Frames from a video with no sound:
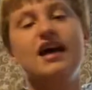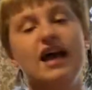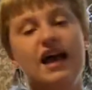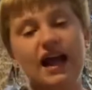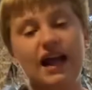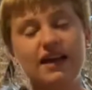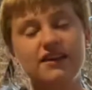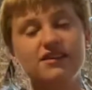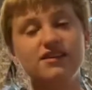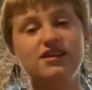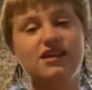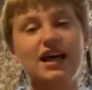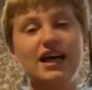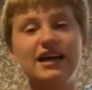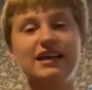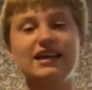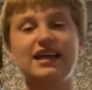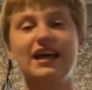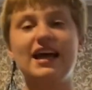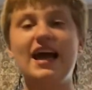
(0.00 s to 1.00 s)
and
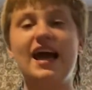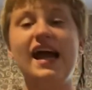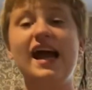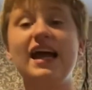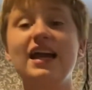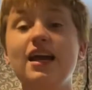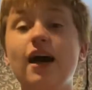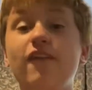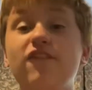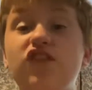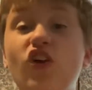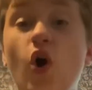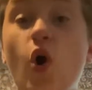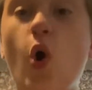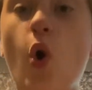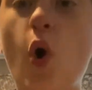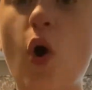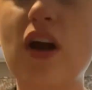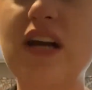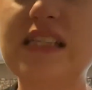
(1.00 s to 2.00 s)
like, and of
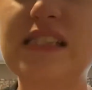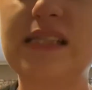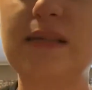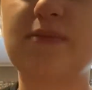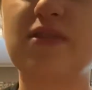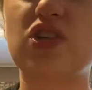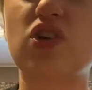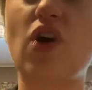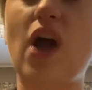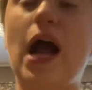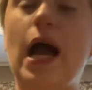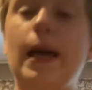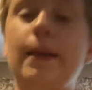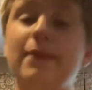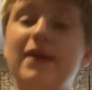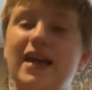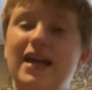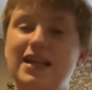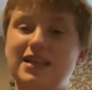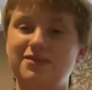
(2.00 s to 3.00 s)
course, subscribe.
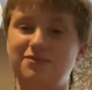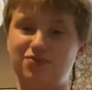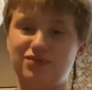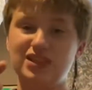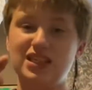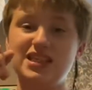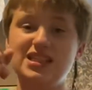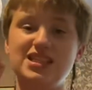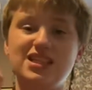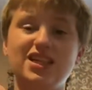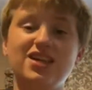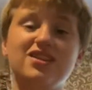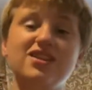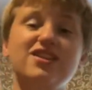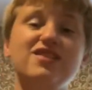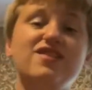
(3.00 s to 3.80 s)
And please share this